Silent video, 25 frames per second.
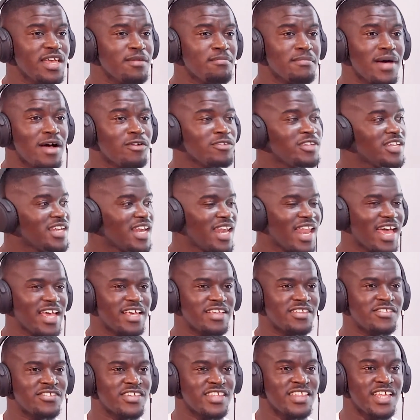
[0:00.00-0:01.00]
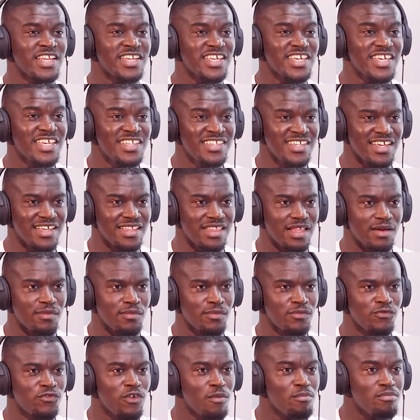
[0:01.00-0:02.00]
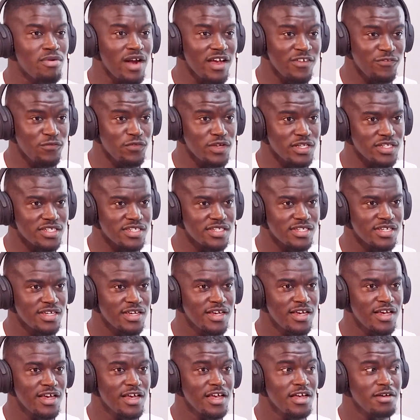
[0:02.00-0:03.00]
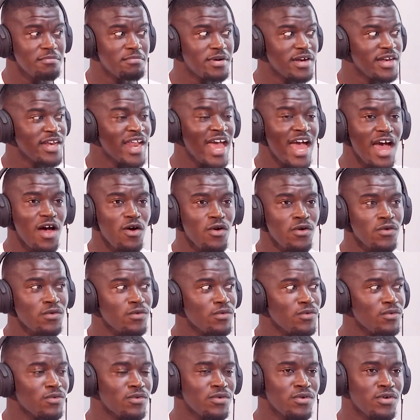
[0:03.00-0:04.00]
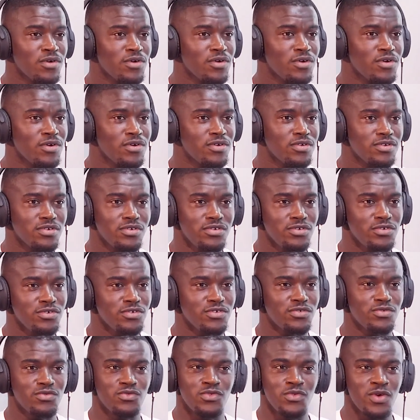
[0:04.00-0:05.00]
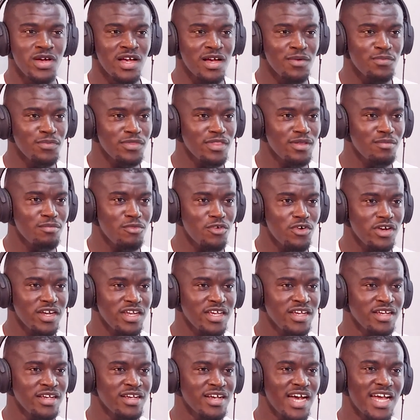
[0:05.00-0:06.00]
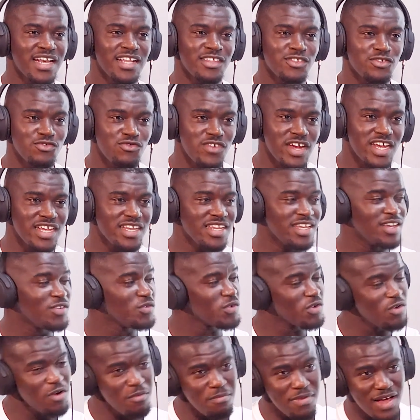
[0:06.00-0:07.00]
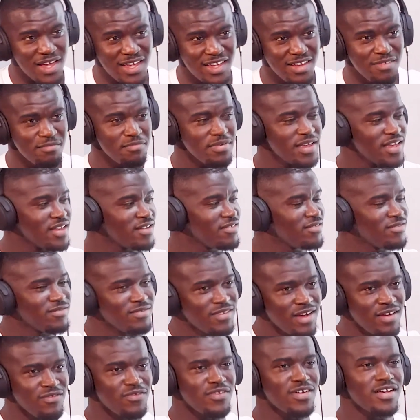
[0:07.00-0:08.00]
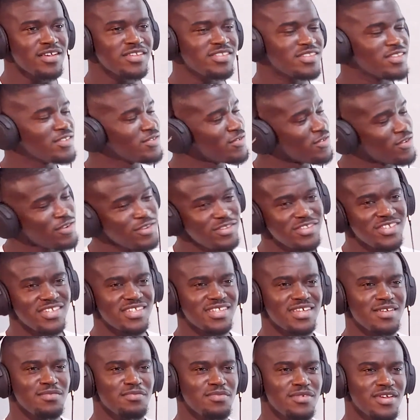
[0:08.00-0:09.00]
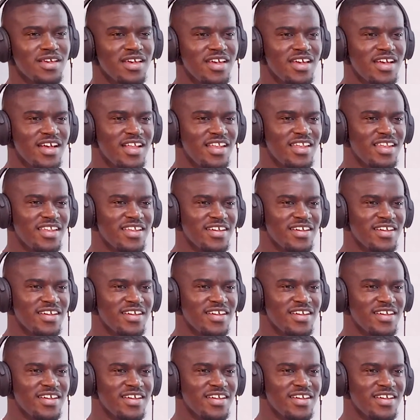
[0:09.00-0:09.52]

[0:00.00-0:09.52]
mountain lions and then eating them for breakfast. Mm. But now, dude, we wake up in the morning and it's raining, we go back in bed, cover ourselves, go to sleep. What went